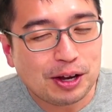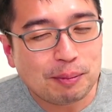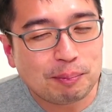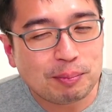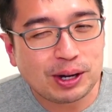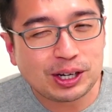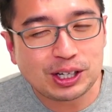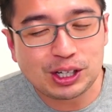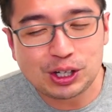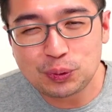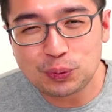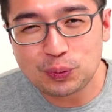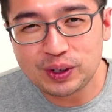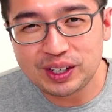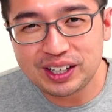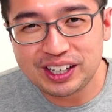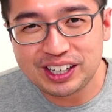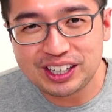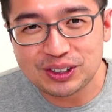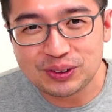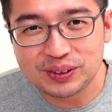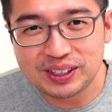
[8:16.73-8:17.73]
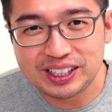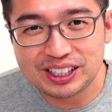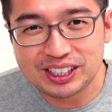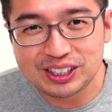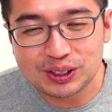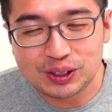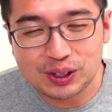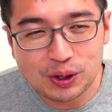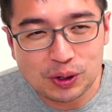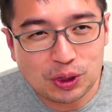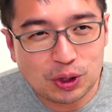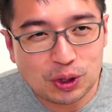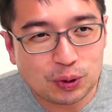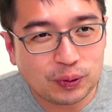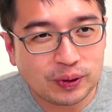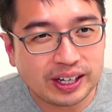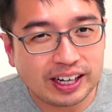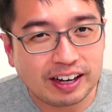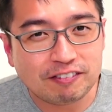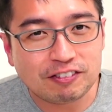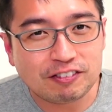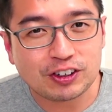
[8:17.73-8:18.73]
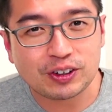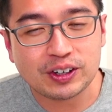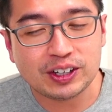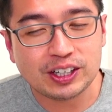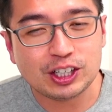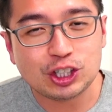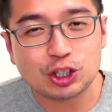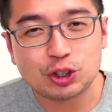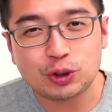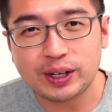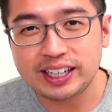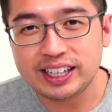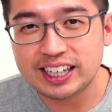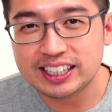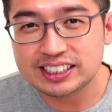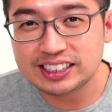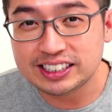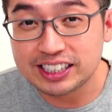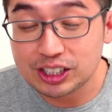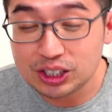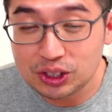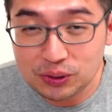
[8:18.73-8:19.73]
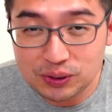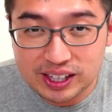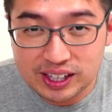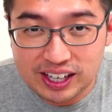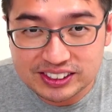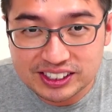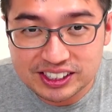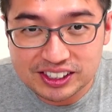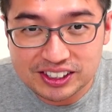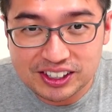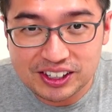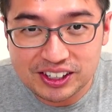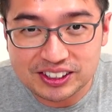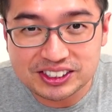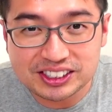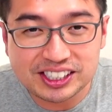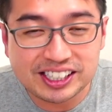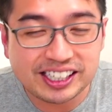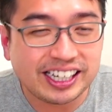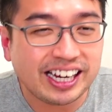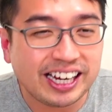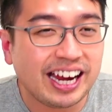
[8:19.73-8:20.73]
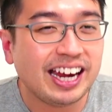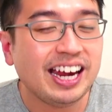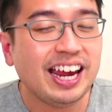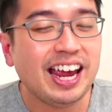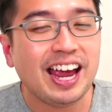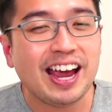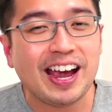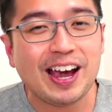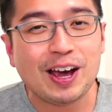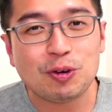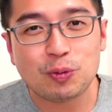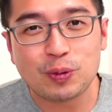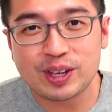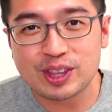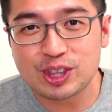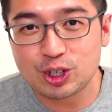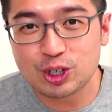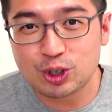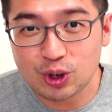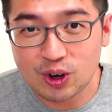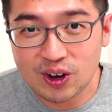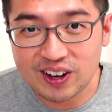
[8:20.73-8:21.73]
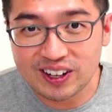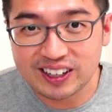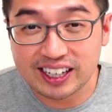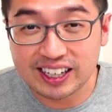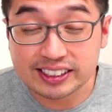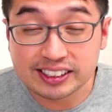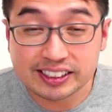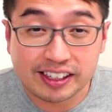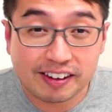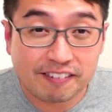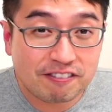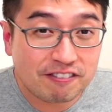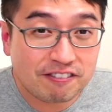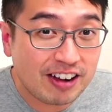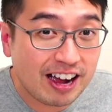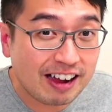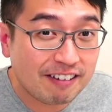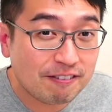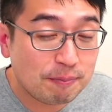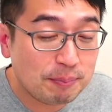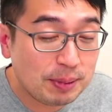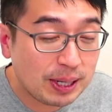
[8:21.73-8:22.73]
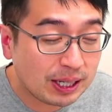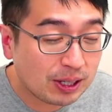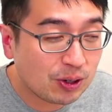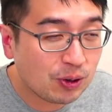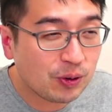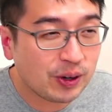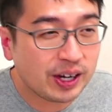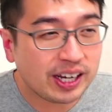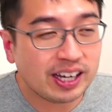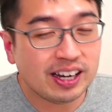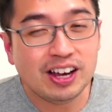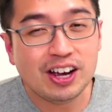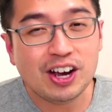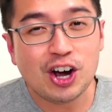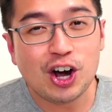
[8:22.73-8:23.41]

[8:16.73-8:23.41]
but you really don't need to go through it if you're gonna trade less than $2,000 a day and withdraw less than 5 Bitcoin.